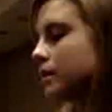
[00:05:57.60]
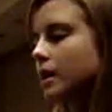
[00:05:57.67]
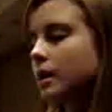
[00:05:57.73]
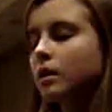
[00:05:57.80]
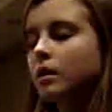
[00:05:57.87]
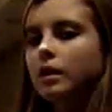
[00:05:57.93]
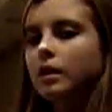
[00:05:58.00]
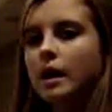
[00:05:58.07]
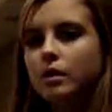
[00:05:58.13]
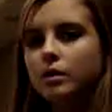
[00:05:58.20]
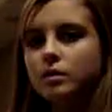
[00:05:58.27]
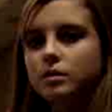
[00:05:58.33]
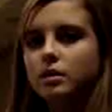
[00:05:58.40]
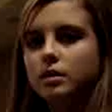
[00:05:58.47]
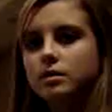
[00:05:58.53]
is that it
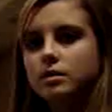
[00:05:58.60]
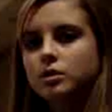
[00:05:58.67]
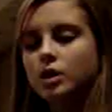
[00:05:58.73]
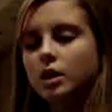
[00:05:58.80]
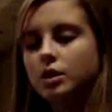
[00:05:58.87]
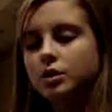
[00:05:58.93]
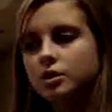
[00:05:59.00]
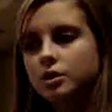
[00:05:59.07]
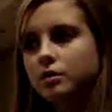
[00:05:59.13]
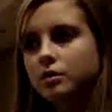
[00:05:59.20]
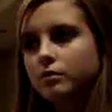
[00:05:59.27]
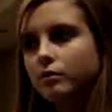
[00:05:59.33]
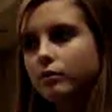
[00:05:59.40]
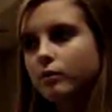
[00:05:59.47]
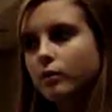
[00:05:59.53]
allows a
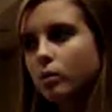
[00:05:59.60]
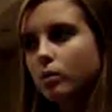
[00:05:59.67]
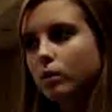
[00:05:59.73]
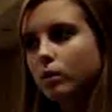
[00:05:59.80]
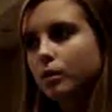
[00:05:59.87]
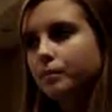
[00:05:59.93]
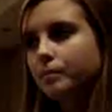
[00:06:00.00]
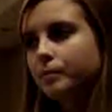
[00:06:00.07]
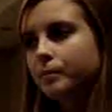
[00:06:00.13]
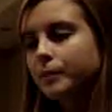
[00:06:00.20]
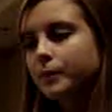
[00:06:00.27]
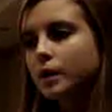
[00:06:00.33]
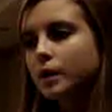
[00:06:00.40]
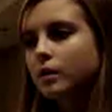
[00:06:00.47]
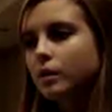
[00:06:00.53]
suggestion for
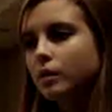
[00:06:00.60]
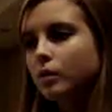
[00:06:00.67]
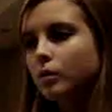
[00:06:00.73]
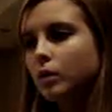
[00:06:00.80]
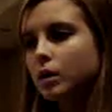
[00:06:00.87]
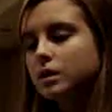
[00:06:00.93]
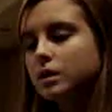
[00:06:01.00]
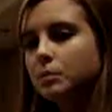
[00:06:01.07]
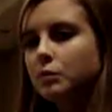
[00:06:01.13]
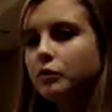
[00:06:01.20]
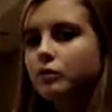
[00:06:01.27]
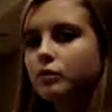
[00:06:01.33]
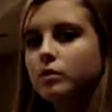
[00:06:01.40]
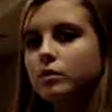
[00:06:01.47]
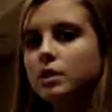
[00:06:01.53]
what type of
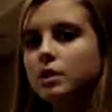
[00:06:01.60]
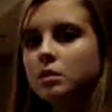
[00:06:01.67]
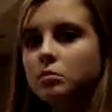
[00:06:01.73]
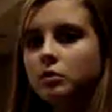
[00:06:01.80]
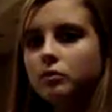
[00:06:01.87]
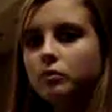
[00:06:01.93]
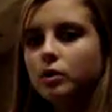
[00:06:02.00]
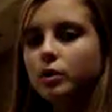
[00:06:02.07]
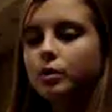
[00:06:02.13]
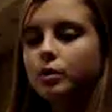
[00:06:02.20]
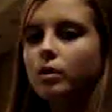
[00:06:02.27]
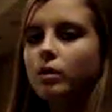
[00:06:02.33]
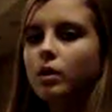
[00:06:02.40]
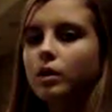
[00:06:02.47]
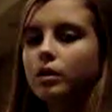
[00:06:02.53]
food to eat before you
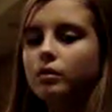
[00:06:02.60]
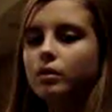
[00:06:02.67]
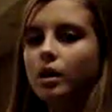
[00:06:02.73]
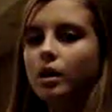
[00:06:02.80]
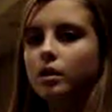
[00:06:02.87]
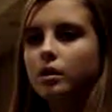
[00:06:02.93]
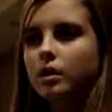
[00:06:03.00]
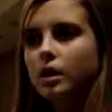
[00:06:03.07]
go on a run